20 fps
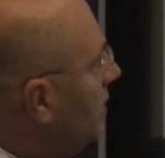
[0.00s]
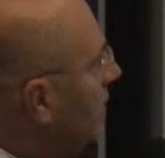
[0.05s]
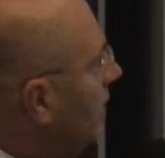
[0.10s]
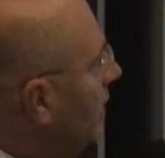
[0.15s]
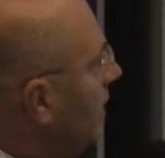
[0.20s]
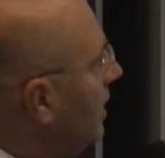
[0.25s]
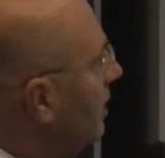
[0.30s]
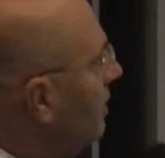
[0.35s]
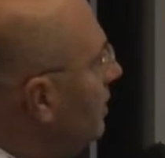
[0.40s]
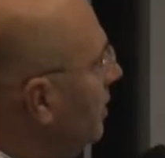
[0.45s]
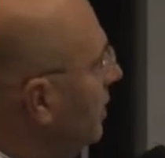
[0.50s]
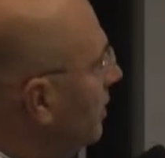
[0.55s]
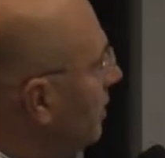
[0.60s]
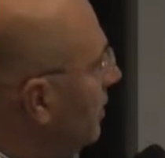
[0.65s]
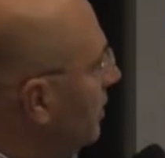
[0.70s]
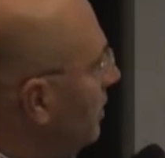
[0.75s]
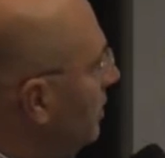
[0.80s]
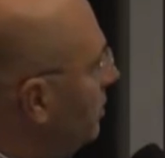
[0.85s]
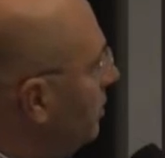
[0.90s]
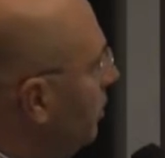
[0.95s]
and
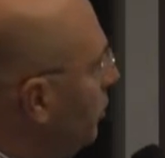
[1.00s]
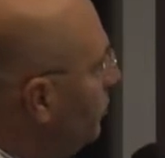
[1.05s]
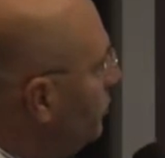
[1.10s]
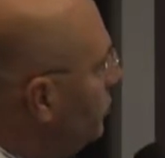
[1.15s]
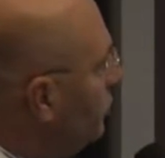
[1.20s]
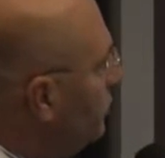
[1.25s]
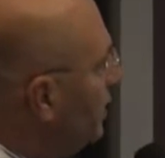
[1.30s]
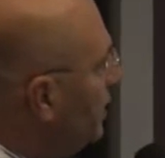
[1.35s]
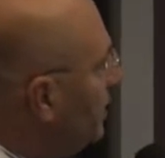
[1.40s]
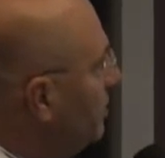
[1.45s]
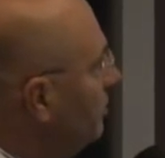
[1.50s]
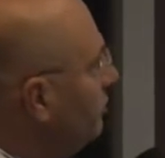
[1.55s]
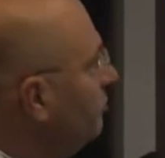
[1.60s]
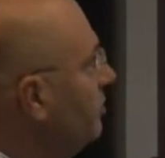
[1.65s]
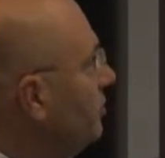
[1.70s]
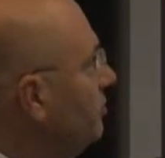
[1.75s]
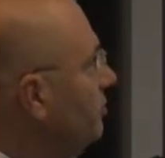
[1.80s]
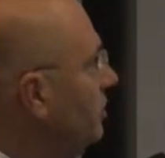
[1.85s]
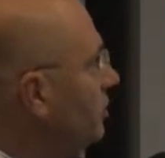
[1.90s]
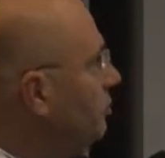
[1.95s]
up to
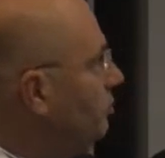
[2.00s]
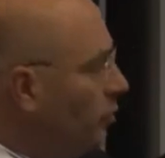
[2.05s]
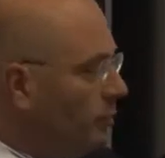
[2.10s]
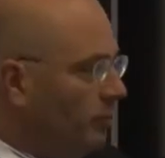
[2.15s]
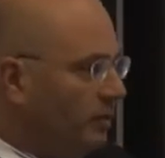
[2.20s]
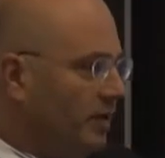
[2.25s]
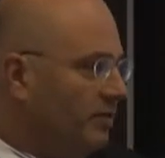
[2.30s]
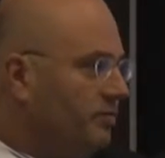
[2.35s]
1950 probably